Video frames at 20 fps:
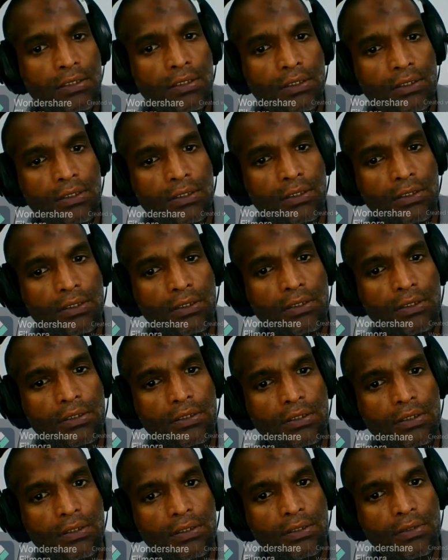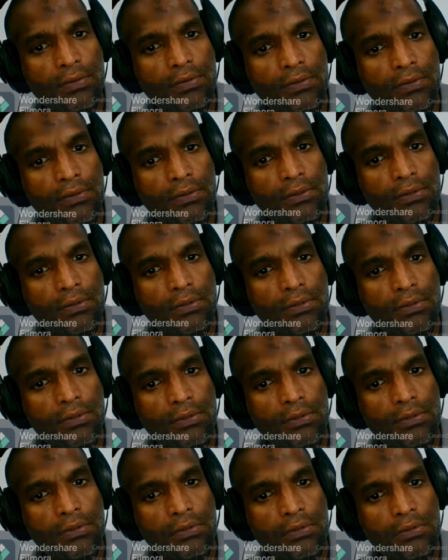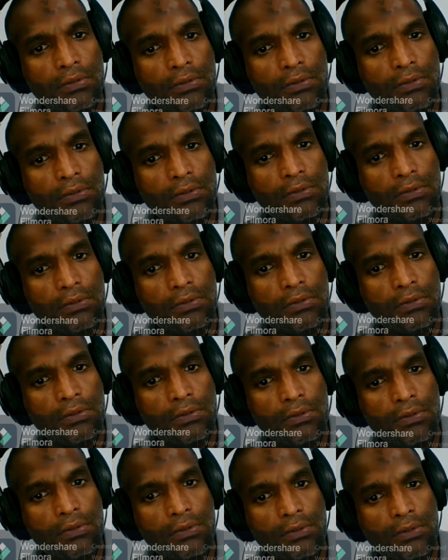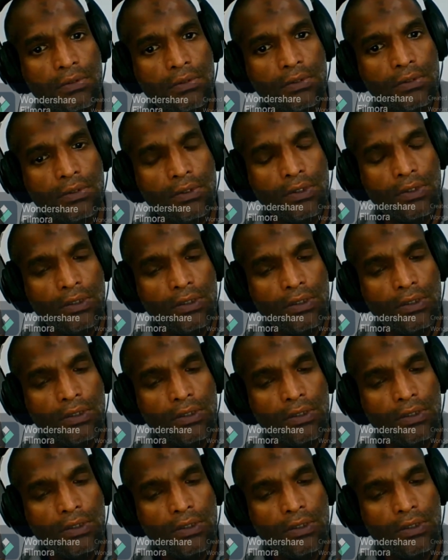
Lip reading: Nobody speaks.